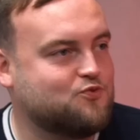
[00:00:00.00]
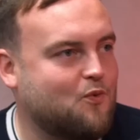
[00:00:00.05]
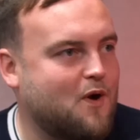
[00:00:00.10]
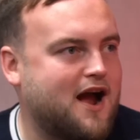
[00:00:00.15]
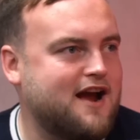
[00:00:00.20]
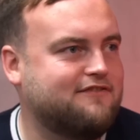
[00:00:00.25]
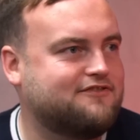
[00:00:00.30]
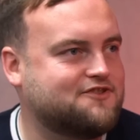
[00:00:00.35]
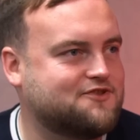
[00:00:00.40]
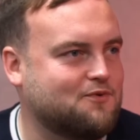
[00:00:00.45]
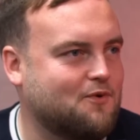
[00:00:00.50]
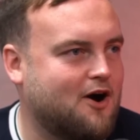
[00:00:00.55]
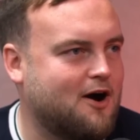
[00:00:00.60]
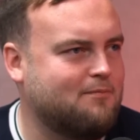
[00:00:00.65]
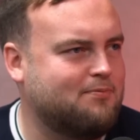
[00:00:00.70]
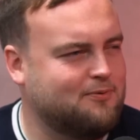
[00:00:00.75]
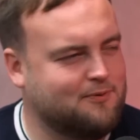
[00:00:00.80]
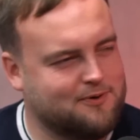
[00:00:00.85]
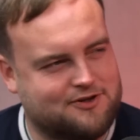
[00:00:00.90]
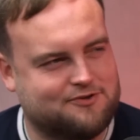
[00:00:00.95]
wife
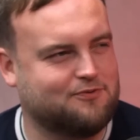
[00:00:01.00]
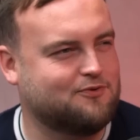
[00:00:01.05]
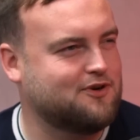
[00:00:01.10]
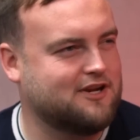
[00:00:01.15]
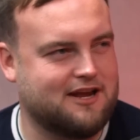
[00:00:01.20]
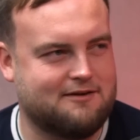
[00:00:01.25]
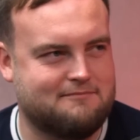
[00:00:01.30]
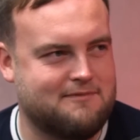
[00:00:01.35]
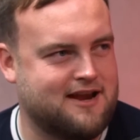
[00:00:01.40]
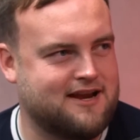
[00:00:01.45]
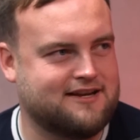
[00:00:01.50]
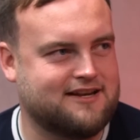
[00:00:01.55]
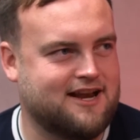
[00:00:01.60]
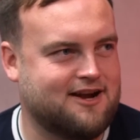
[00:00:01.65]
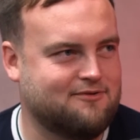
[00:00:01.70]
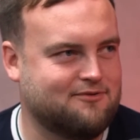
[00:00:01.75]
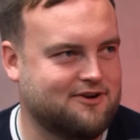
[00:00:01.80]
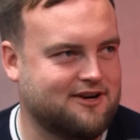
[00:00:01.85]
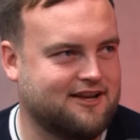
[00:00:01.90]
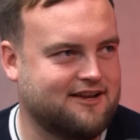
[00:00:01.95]
swap, which wouldn't get made
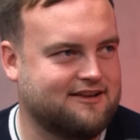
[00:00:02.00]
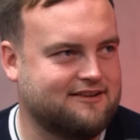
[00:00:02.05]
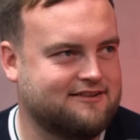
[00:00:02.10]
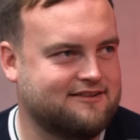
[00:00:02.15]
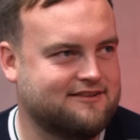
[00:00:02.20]
now, would it?